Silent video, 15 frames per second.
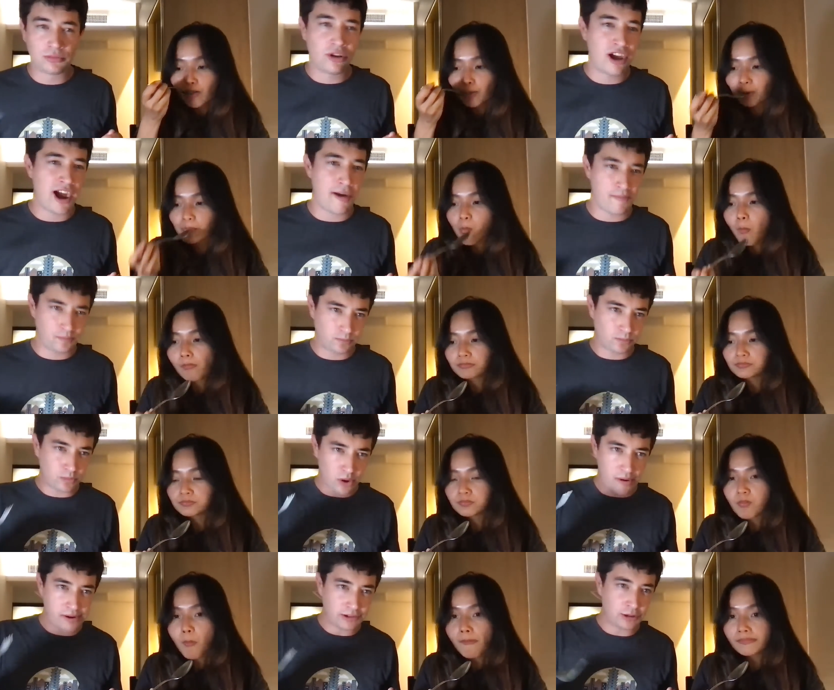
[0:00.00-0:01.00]
Speaker 1: Yeah.
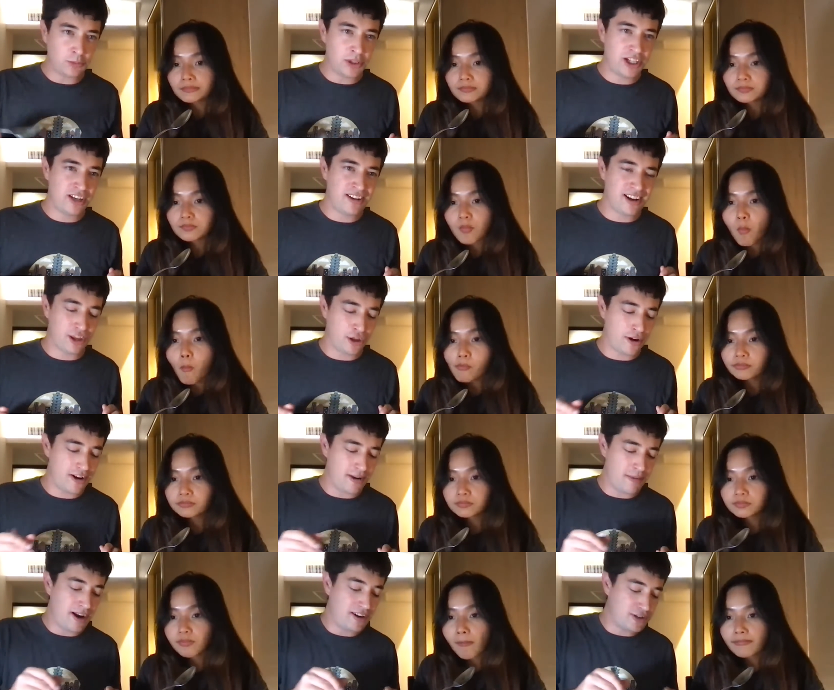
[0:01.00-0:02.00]
We did like
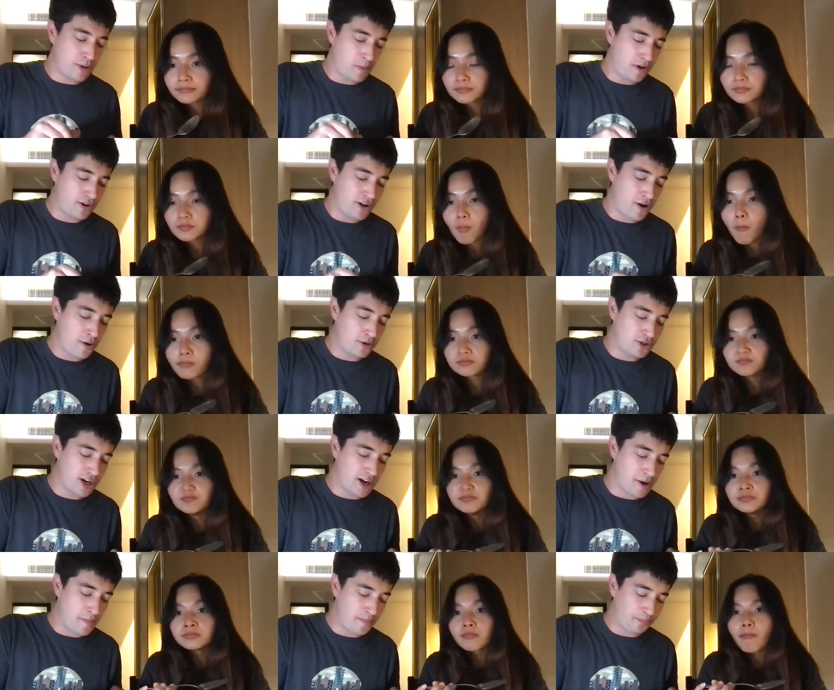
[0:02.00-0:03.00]
30 minutes with no
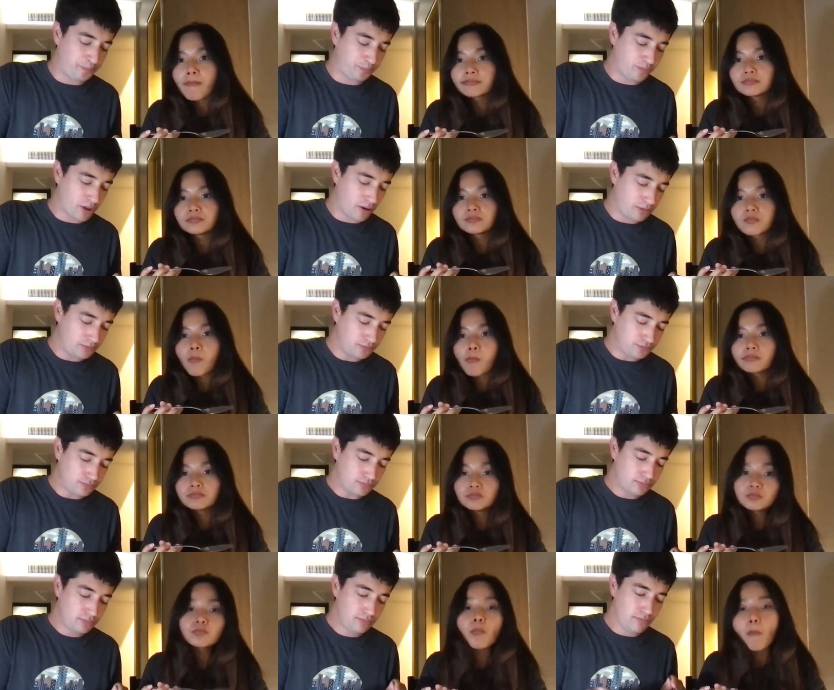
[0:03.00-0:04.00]
drink.
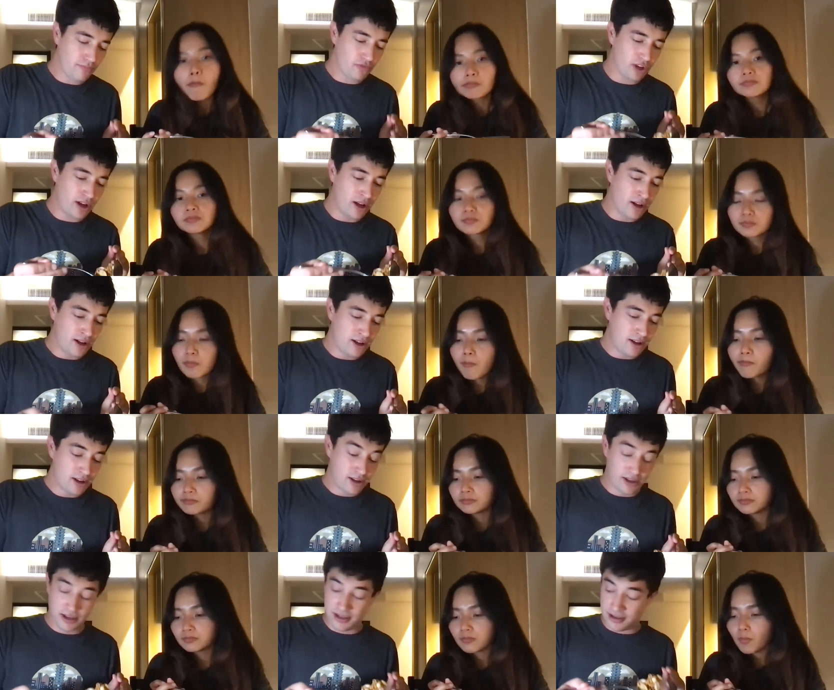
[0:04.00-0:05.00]
Hmm.
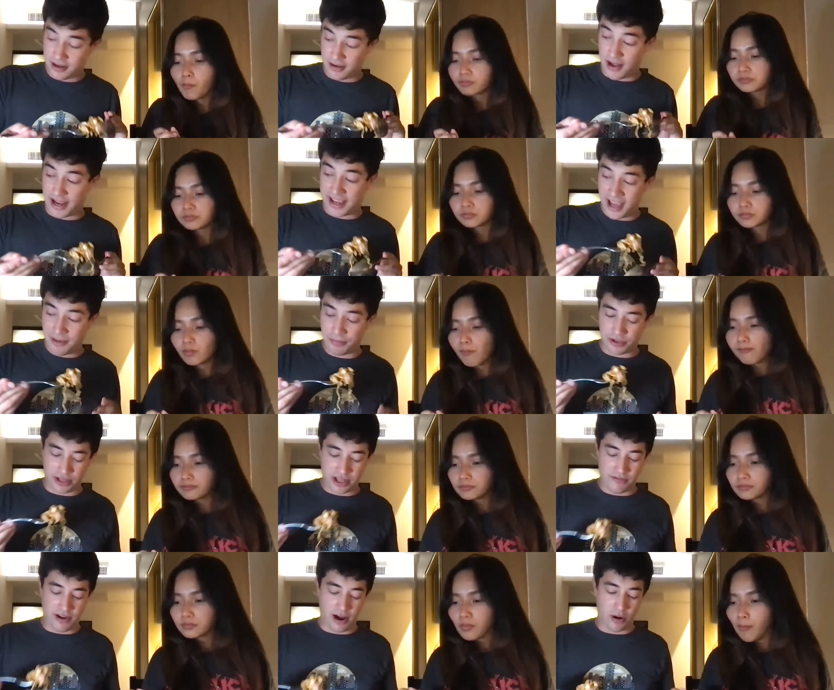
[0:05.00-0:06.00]
I can't
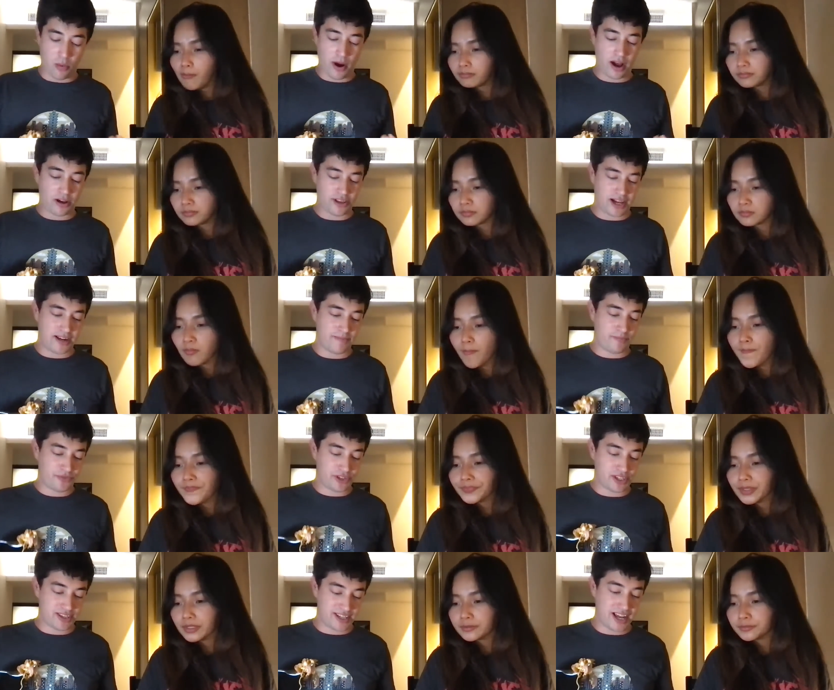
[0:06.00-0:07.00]
believe how well
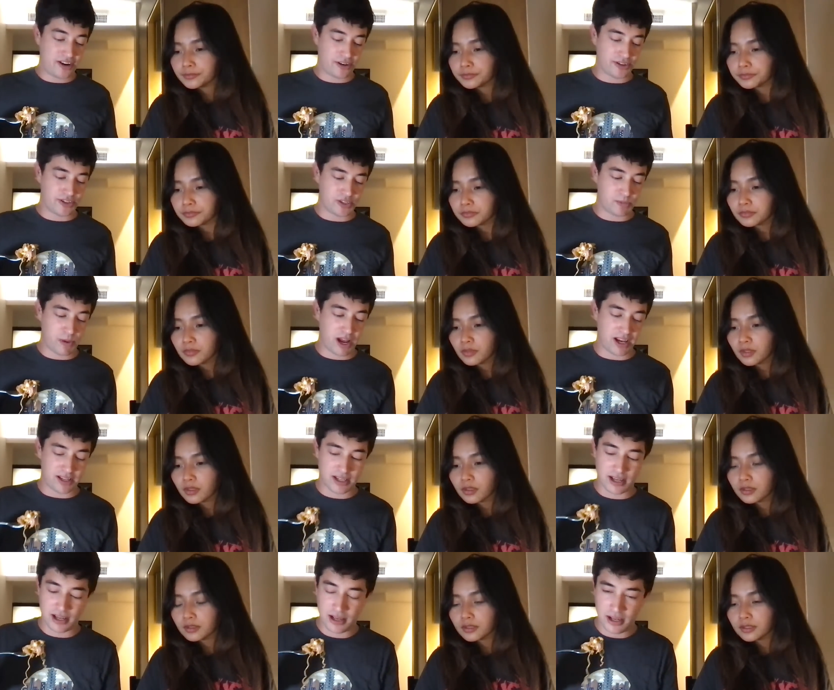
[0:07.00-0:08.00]
that settles the
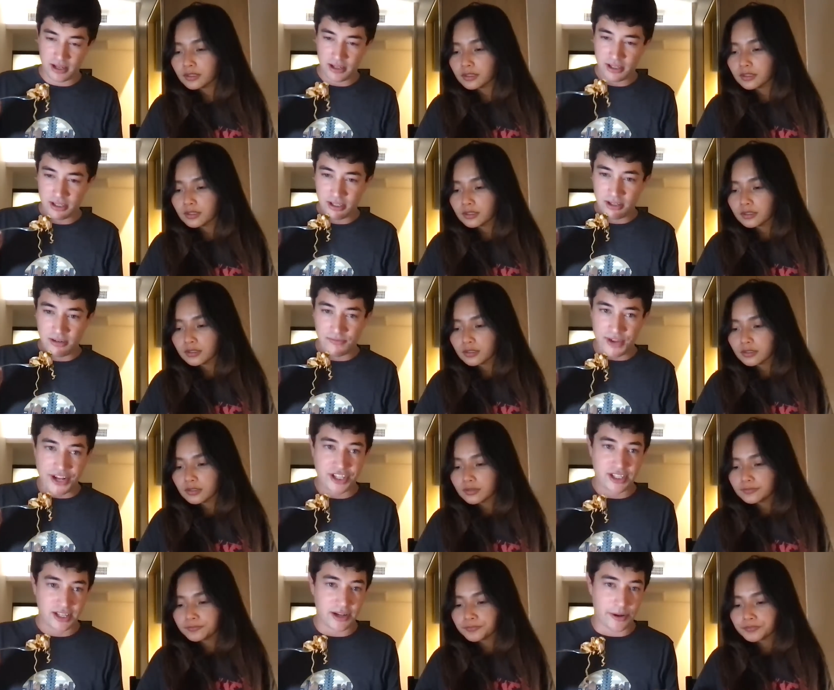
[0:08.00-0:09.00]
spice.
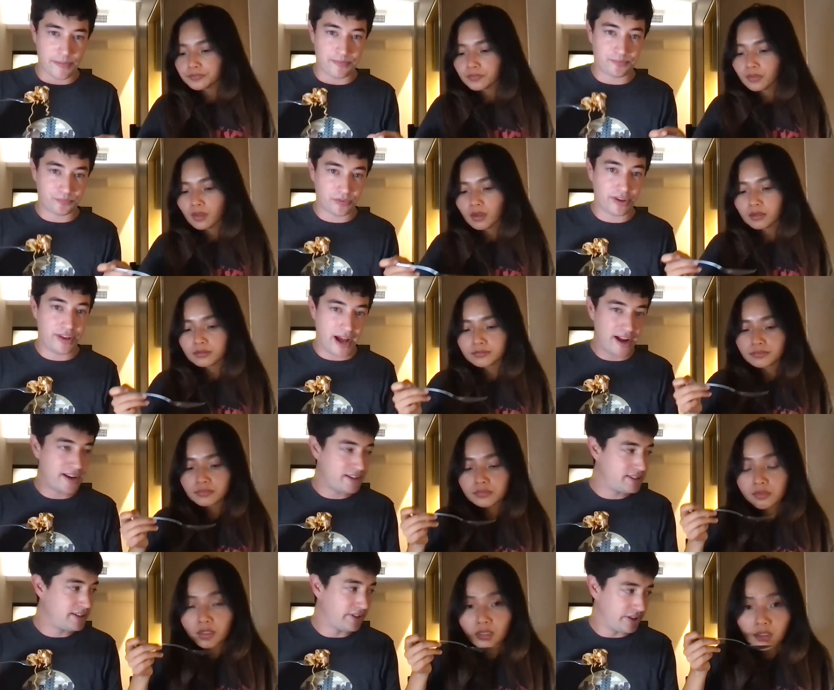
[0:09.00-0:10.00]
That's a that
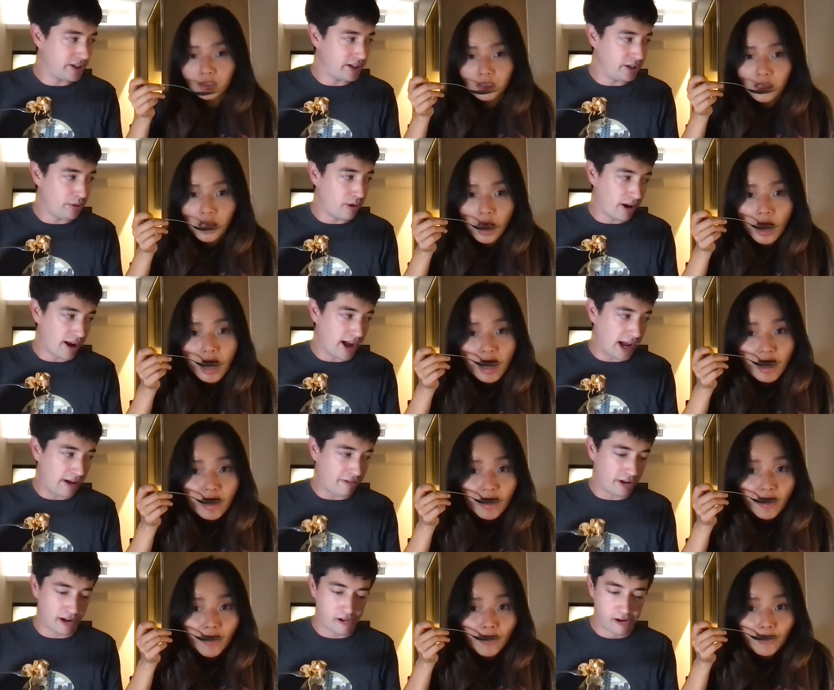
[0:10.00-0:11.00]
is the thing you want to
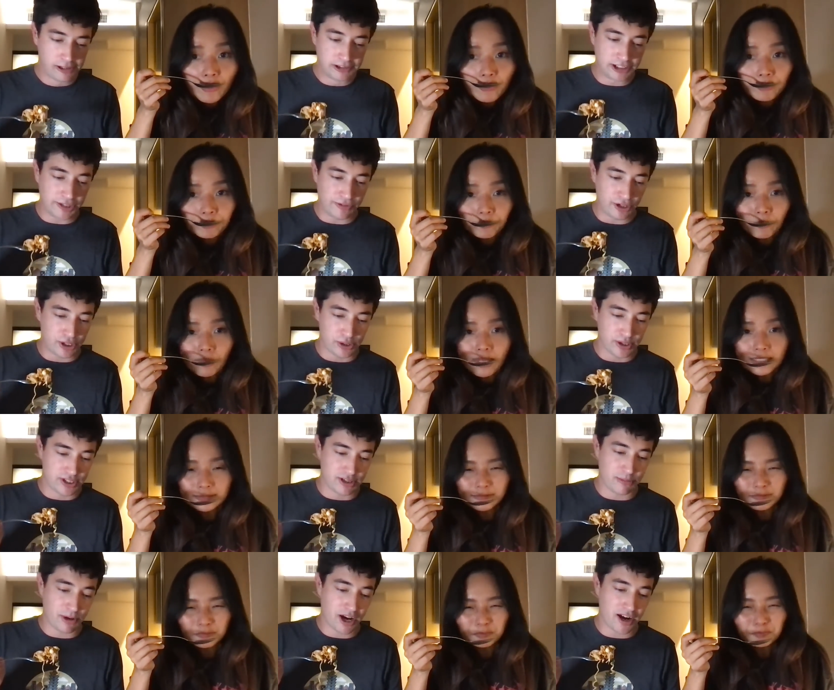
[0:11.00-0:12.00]
have if you're doing
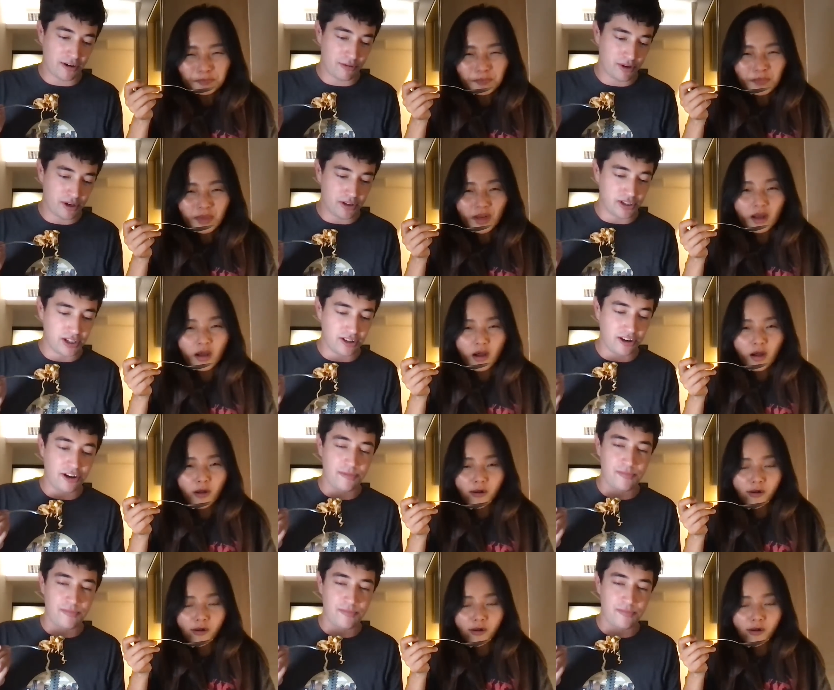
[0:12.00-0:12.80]
some kind of real deal